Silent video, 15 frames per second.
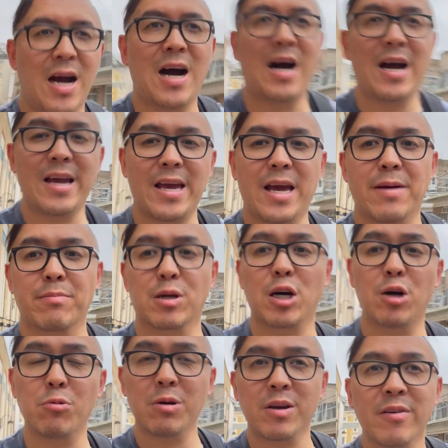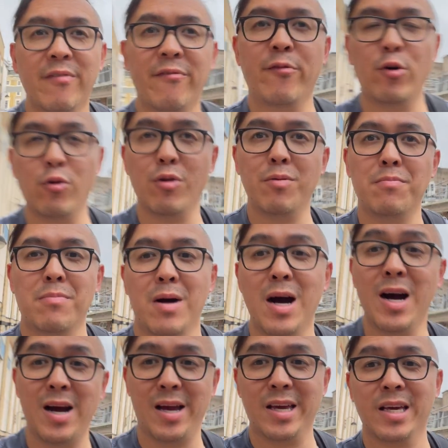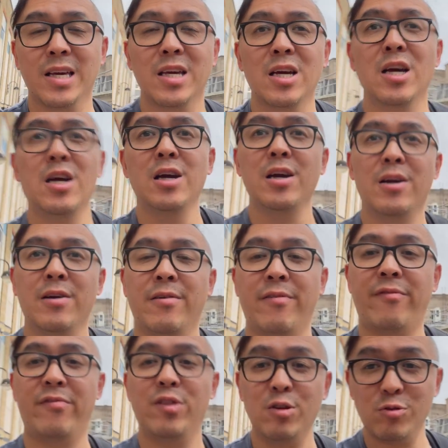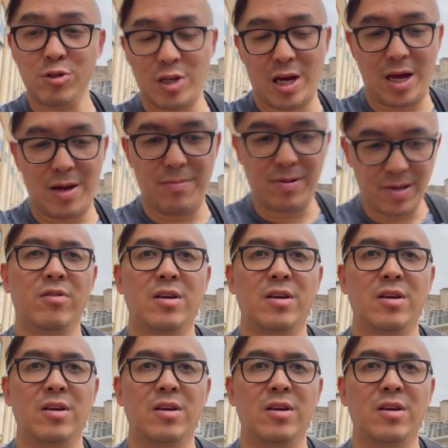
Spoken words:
I am going for my flu jab.